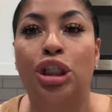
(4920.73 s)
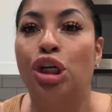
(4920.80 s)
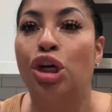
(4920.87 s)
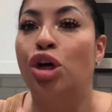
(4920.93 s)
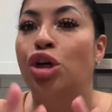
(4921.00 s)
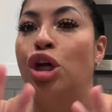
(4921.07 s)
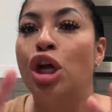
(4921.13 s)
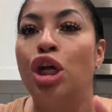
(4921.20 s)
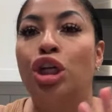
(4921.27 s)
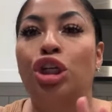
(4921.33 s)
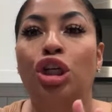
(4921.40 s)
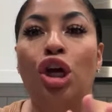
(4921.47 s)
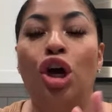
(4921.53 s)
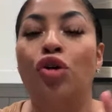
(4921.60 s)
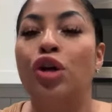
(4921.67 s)
She will she
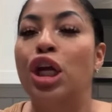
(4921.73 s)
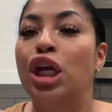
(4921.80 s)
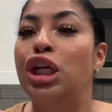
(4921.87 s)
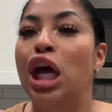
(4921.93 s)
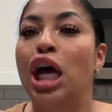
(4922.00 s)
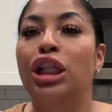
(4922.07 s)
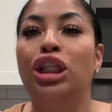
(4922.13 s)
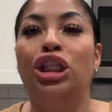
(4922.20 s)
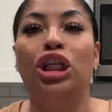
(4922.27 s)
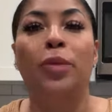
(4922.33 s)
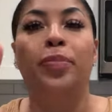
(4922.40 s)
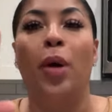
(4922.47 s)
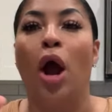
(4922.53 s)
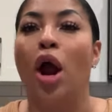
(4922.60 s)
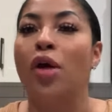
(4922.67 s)
don't need nothing. She
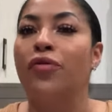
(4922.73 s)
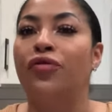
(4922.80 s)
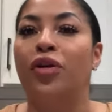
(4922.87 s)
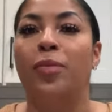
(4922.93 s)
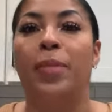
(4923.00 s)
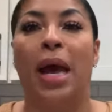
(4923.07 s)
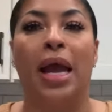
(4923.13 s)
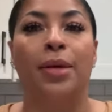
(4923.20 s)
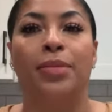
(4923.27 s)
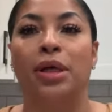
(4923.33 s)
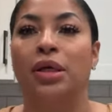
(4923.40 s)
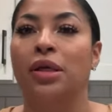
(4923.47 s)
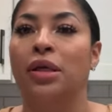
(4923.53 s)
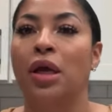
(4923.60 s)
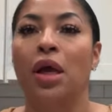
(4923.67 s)
perfect,
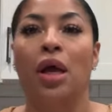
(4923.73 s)
baby.